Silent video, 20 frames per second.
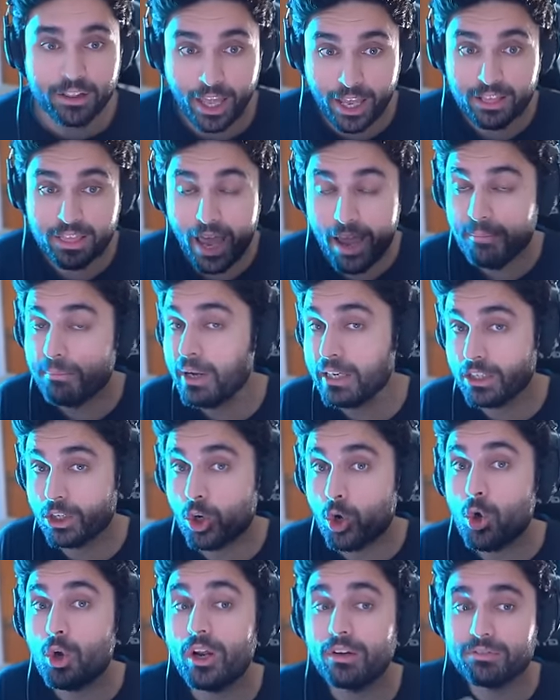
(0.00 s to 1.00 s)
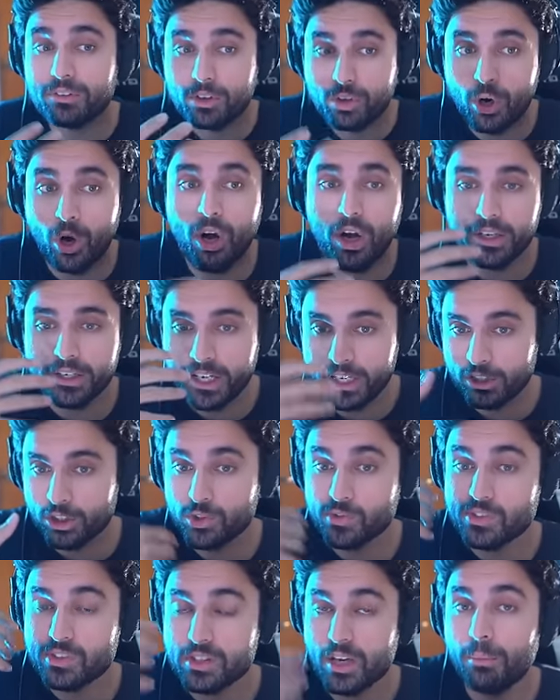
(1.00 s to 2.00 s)
Like, that money could have gone
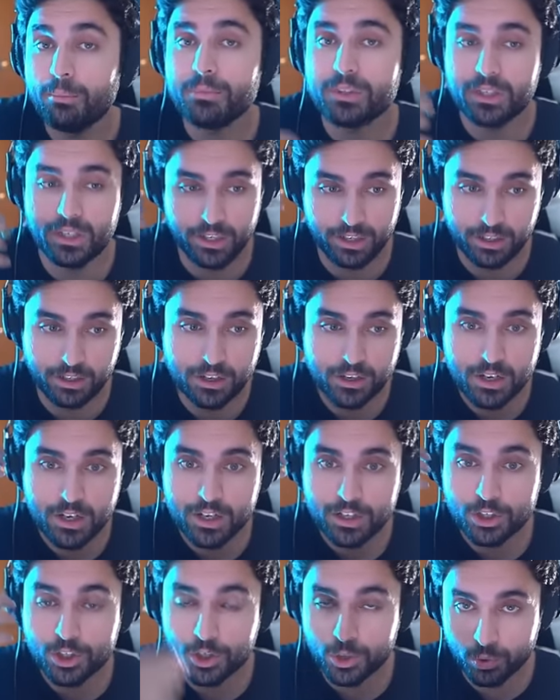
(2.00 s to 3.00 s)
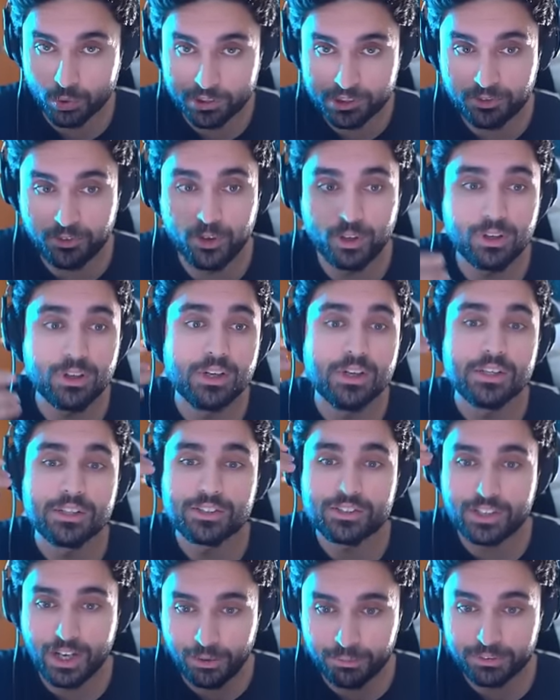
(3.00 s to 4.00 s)
into something useful,
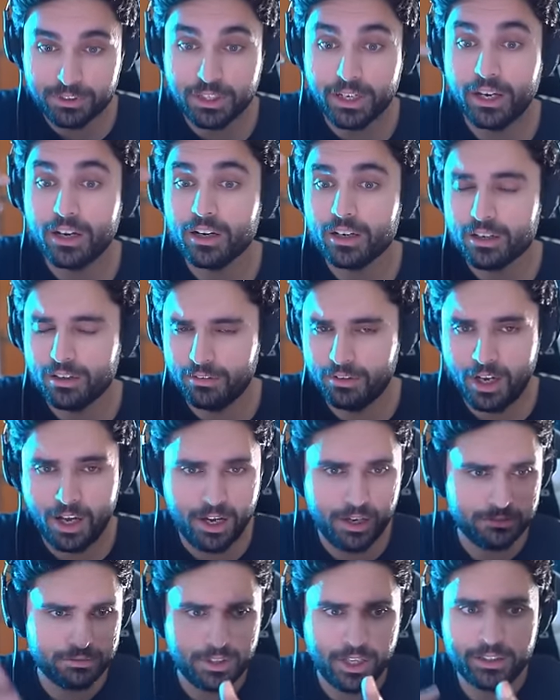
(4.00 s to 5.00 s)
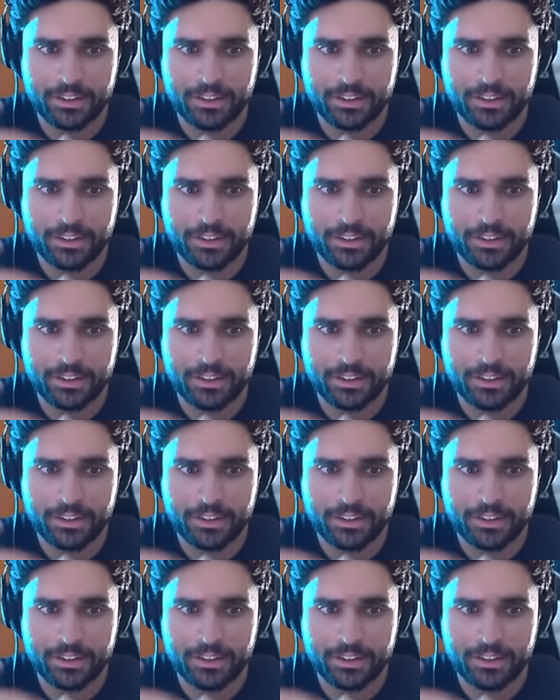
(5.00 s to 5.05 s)
something uh,